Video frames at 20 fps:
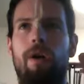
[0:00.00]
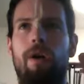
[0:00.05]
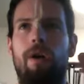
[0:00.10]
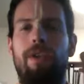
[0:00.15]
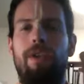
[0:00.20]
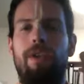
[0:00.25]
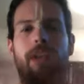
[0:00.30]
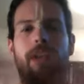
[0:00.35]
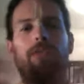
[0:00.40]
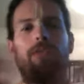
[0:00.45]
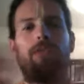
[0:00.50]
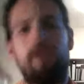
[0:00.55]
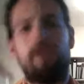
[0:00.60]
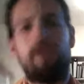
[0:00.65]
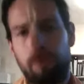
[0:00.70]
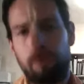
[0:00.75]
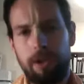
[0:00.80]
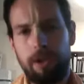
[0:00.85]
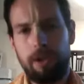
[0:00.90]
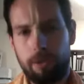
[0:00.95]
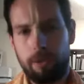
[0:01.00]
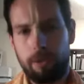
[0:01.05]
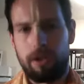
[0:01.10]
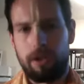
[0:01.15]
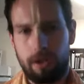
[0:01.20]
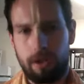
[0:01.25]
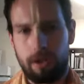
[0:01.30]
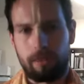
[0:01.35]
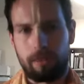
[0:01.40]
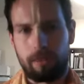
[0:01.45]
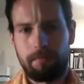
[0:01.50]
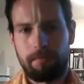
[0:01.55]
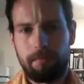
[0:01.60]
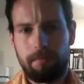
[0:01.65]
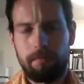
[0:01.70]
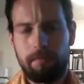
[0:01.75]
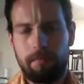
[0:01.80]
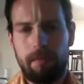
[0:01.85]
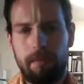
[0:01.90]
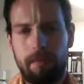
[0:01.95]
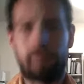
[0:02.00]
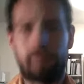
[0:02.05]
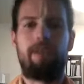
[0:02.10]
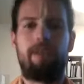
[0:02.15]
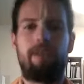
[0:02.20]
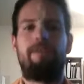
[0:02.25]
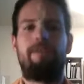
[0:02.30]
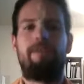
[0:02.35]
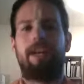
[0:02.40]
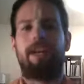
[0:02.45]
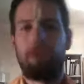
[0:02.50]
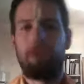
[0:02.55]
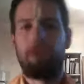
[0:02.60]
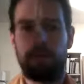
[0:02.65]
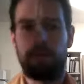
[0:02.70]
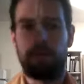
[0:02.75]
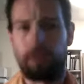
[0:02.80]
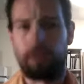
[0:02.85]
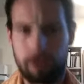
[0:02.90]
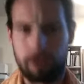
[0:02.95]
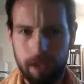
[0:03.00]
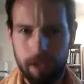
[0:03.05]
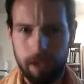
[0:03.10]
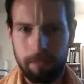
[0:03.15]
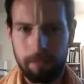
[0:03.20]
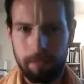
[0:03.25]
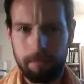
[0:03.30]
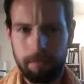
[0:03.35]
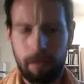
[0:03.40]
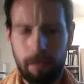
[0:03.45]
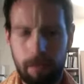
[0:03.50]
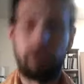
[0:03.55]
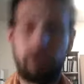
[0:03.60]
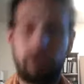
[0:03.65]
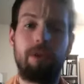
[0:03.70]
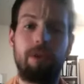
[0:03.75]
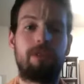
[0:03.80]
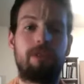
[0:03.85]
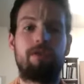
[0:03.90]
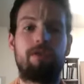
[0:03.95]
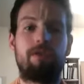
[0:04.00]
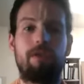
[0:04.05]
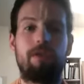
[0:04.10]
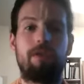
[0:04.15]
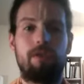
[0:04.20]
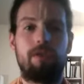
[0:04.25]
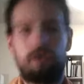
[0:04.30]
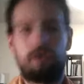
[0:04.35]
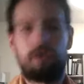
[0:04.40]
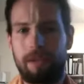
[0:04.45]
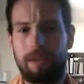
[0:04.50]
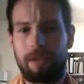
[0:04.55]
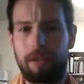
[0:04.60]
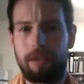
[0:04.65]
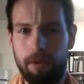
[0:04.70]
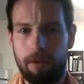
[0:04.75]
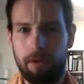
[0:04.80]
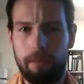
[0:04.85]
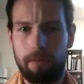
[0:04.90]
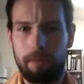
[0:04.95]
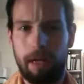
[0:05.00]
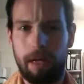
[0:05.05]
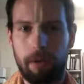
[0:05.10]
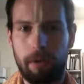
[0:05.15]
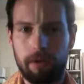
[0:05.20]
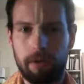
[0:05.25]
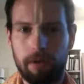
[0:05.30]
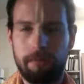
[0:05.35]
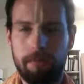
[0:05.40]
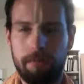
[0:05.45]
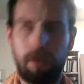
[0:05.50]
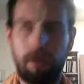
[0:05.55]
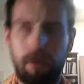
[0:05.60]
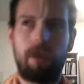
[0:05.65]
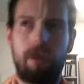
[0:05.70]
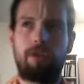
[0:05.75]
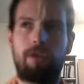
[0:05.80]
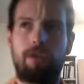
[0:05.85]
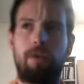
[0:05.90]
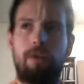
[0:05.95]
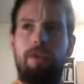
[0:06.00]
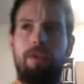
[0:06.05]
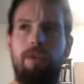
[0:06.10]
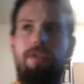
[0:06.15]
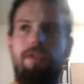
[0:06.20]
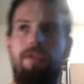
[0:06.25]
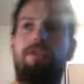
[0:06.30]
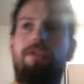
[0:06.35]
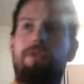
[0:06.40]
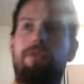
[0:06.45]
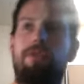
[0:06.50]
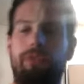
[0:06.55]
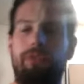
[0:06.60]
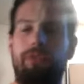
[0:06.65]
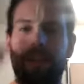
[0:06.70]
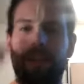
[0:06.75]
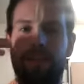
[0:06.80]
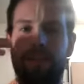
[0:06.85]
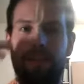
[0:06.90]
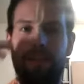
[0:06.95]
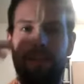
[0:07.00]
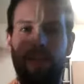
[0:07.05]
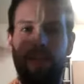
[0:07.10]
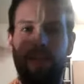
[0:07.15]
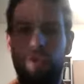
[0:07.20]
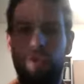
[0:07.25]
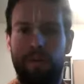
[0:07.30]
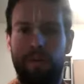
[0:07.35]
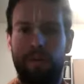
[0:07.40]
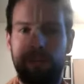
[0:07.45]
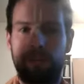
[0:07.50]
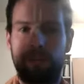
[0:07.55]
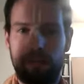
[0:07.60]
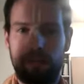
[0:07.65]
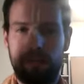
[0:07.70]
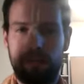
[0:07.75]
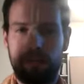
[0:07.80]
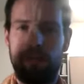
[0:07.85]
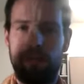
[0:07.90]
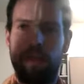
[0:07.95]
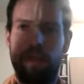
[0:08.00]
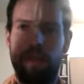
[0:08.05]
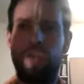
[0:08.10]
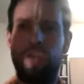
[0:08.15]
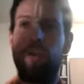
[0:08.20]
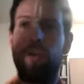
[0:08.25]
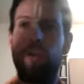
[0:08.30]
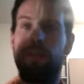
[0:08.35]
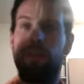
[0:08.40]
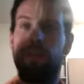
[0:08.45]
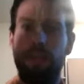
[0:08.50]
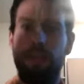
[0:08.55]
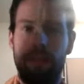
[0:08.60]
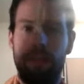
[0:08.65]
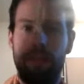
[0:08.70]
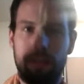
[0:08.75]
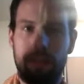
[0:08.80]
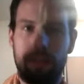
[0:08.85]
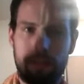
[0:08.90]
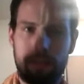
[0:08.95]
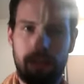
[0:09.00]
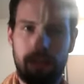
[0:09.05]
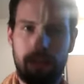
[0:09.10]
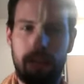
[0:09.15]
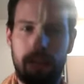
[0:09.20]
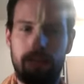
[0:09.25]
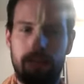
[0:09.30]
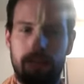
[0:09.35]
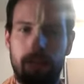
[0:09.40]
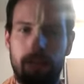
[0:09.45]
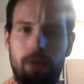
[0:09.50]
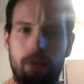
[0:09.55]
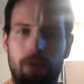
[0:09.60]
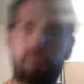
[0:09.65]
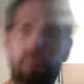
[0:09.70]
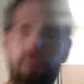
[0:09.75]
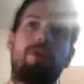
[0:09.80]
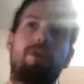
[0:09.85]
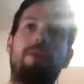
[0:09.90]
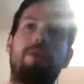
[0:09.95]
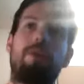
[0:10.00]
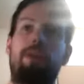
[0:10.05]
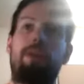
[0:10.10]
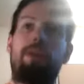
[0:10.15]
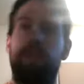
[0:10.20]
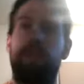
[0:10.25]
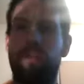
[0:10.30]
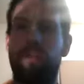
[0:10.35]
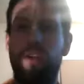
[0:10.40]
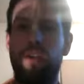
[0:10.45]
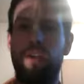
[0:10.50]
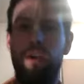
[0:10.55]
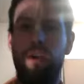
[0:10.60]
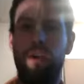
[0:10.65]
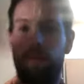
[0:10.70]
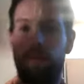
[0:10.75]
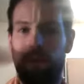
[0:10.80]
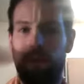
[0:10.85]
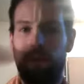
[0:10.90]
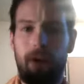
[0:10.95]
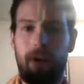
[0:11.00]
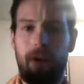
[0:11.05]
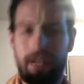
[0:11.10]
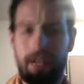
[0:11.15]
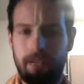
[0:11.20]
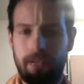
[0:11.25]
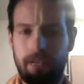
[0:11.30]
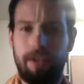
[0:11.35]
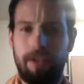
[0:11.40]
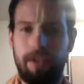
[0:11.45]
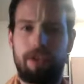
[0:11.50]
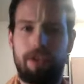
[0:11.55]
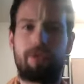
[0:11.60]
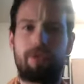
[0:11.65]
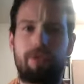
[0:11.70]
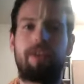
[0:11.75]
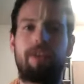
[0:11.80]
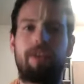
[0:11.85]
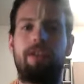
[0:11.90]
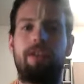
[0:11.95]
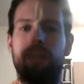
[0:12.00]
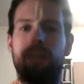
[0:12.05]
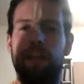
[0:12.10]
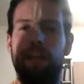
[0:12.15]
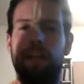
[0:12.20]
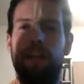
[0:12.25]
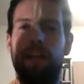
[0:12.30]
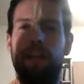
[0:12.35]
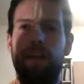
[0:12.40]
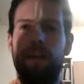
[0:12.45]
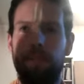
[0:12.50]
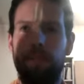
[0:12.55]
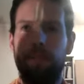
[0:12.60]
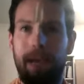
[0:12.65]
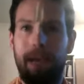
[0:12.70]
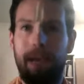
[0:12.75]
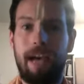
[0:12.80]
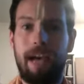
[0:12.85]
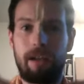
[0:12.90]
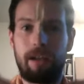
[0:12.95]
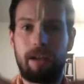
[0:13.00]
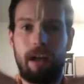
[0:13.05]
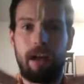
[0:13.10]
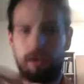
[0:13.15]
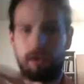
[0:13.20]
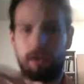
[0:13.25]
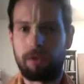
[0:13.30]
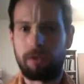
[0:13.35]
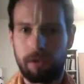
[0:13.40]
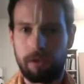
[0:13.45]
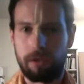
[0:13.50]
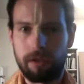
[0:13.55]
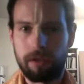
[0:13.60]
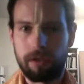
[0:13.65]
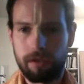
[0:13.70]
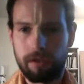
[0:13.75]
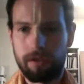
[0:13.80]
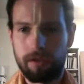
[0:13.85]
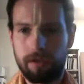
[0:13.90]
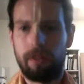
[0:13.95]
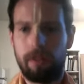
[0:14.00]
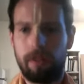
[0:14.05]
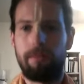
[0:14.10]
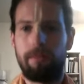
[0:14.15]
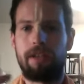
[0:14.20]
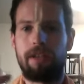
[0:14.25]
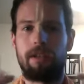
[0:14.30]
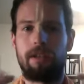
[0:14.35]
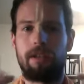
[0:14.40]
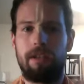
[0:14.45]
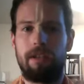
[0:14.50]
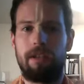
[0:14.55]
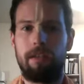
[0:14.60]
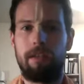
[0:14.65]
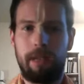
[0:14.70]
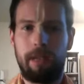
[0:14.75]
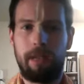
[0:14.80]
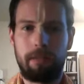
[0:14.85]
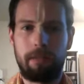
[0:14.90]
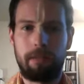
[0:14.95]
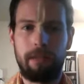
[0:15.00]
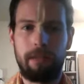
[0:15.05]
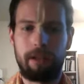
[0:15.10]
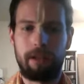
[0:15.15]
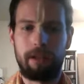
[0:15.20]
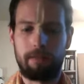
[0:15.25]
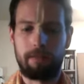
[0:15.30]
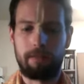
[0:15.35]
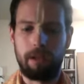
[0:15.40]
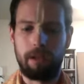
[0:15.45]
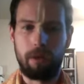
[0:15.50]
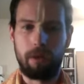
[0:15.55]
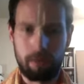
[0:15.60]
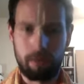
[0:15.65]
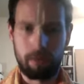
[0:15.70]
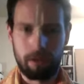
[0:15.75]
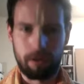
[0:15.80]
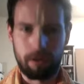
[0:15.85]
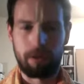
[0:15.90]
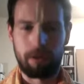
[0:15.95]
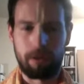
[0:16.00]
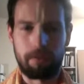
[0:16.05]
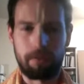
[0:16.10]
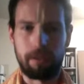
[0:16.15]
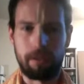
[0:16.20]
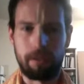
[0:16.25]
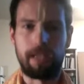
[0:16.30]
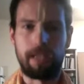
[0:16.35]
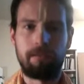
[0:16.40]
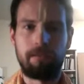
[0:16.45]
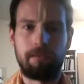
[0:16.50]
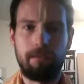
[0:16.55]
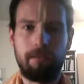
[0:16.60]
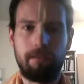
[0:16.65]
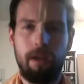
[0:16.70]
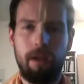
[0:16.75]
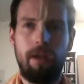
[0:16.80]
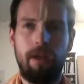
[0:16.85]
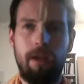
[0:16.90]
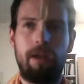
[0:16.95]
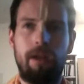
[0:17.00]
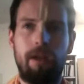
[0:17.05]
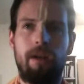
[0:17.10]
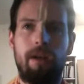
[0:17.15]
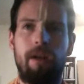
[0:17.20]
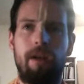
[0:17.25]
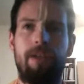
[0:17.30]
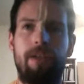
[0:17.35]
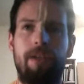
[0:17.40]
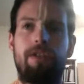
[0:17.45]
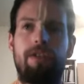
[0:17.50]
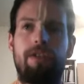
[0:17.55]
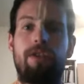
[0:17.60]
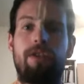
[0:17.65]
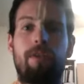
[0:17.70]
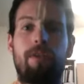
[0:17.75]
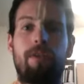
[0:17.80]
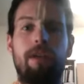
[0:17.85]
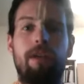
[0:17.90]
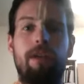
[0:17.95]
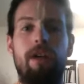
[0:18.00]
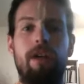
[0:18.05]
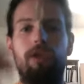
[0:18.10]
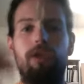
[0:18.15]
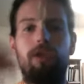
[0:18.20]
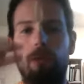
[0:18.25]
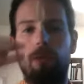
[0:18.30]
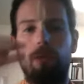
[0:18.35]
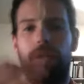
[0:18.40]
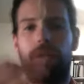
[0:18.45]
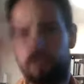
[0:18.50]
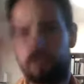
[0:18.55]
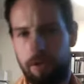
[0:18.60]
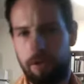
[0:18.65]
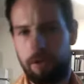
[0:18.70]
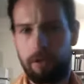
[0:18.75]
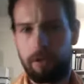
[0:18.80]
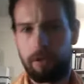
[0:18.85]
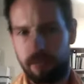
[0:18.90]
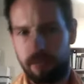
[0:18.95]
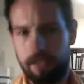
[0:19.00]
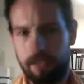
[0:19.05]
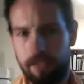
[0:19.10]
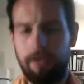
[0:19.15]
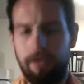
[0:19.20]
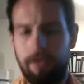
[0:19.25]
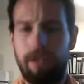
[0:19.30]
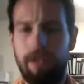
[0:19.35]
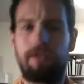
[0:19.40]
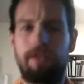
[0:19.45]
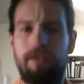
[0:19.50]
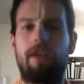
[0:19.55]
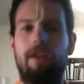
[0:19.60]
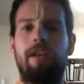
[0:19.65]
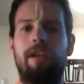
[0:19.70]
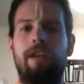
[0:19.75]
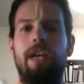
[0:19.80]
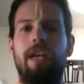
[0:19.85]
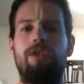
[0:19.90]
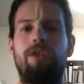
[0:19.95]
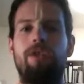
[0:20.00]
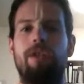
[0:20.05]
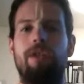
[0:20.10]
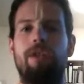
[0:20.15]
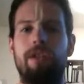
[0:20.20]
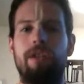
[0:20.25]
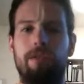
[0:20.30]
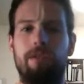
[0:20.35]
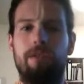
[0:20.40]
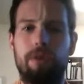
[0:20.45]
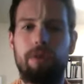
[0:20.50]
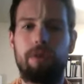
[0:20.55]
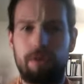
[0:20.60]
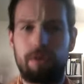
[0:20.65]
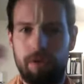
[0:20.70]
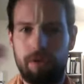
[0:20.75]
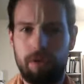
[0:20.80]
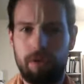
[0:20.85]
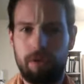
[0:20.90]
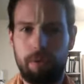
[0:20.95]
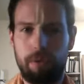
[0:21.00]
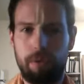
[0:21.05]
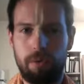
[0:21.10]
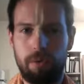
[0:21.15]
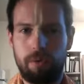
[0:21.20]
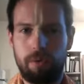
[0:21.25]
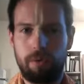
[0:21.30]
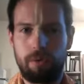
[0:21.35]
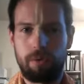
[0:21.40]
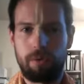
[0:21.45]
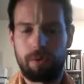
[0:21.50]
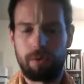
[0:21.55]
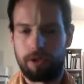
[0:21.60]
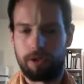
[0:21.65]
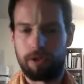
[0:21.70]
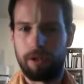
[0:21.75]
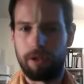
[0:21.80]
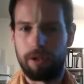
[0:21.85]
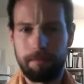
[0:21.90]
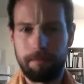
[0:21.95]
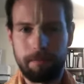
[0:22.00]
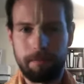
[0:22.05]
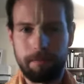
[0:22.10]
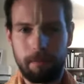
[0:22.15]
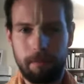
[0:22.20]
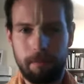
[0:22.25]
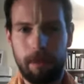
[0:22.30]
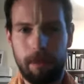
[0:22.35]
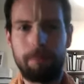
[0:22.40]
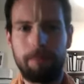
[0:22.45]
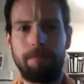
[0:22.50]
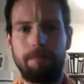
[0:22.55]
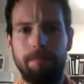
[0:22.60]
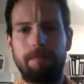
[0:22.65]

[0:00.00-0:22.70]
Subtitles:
the activities that we do here have an effect universally on who gets strengthened or empowered. So whether this strengthens the suras, the good devas in the heavenly worlds, or whether our activities strengthen the bad asuras, basically the demonic beings below the Earth plane, it is determined on to what degree those activities are engaged in devotion to Krishna, right?